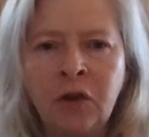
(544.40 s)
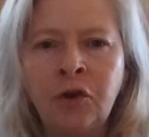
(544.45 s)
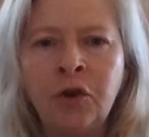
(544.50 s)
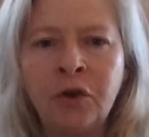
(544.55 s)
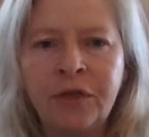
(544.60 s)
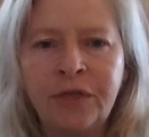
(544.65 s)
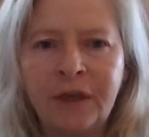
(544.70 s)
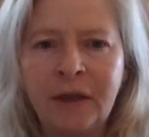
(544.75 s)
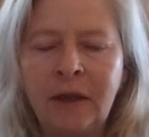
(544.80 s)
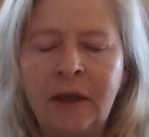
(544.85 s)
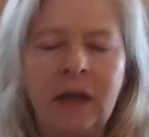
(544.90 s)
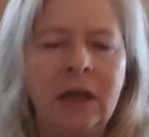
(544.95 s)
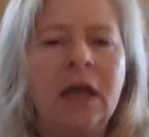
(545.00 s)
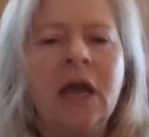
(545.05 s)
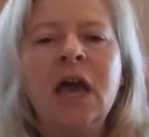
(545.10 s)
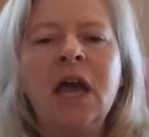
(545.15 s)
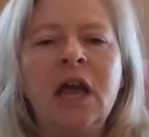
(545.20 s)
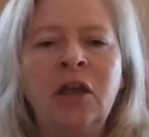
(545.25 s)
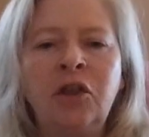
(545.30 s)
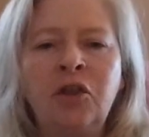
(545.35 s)
in your
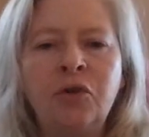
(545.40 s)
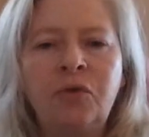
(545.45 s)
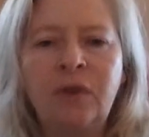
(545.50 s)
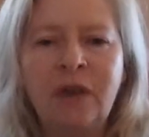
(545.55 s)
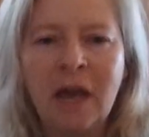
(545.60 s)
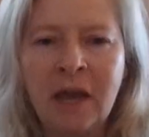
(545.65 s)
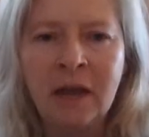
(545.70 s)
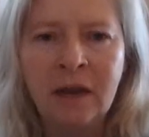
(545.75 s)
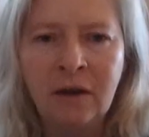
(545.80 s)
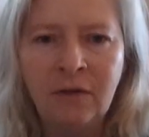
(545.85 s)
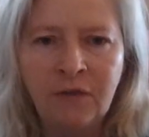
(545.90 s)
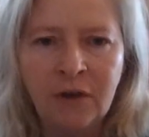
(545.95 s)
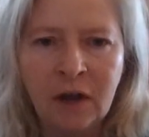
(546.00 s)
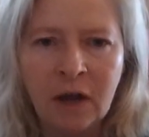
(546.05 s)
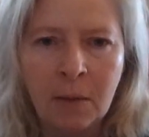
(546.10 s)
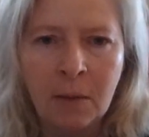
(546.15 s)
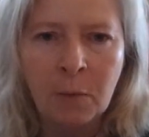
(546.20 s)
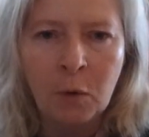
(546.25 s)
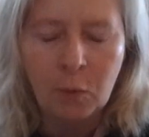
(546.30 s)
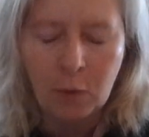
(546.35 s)
thinking, and you can't
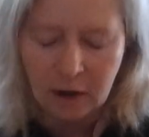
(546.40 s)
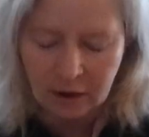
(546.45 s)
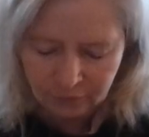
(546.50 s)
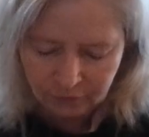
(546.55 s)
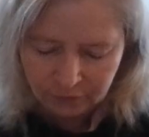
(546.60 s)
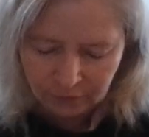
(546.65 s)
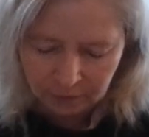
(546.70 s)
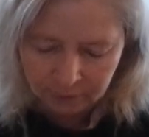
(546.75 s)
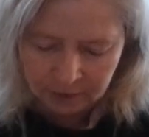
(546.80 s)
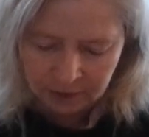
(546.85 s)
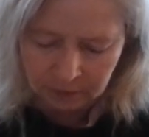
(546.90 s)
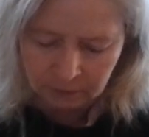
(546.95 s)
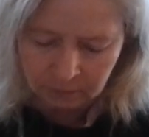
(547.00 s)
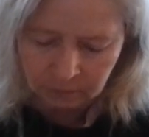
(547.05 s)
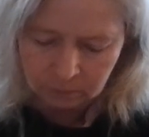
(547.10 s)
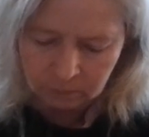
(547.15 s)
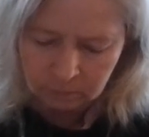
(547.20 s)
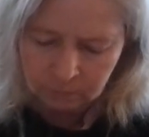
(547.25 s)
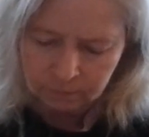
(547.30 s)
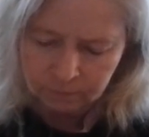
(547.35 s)
even come away from it.
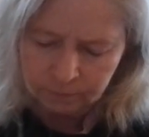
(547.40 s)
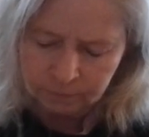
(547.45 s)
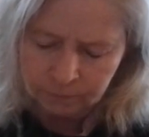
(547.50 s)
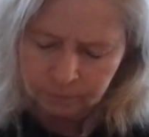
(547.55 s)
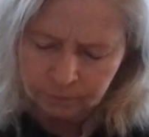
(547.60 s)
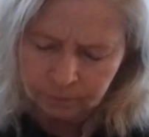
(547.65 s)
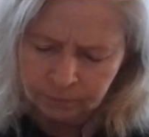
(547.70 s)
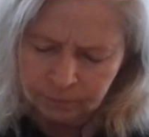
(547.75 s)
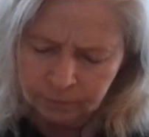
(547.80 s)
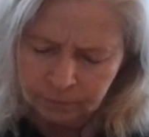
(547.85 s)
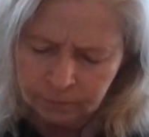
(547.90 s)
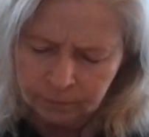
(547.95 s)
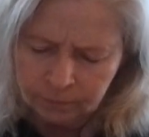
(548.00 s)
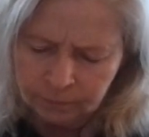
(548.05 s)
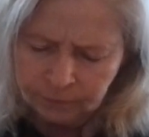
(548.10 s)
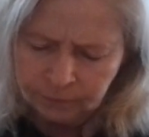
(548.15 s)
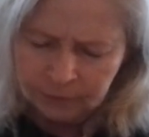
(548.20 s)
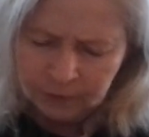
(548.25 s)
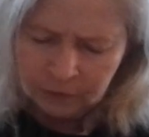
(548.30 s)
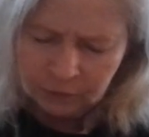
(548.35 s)

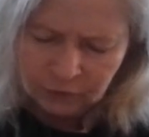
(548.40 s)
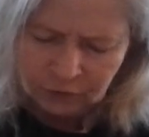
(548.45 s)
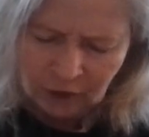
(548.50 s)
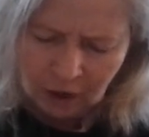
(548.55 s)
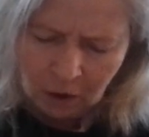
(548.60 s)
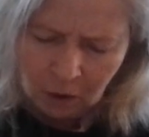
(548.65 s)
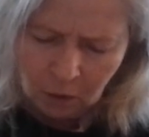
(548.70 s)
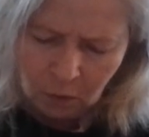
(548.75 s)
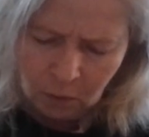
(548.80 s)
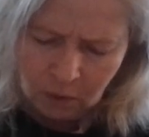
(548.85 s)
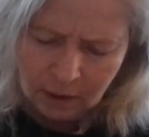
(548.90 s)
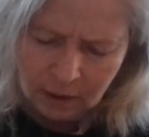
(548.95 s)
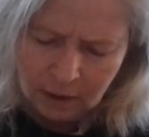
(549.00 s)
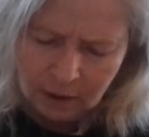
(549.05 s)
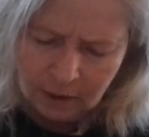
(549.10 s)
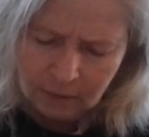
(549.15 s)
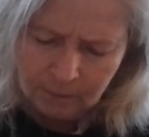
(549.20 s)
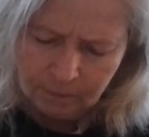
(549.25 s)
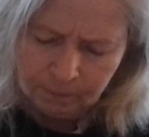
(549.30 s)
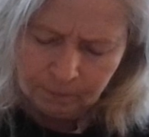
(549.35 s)
So,